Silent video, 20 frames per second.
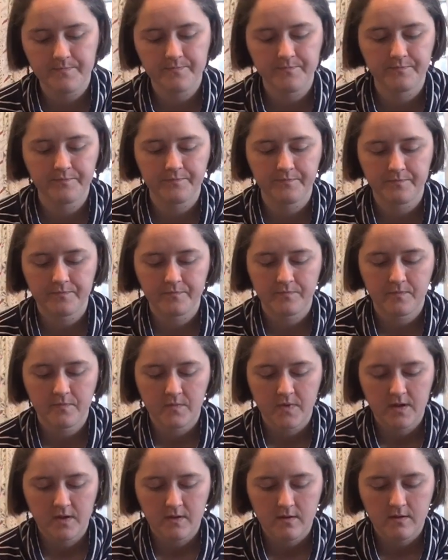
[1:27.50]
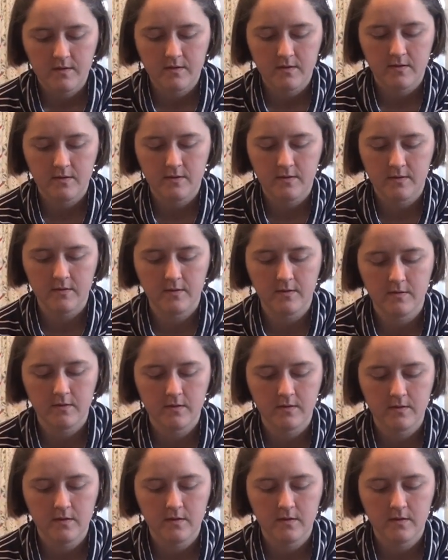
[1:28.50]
Nothing is said.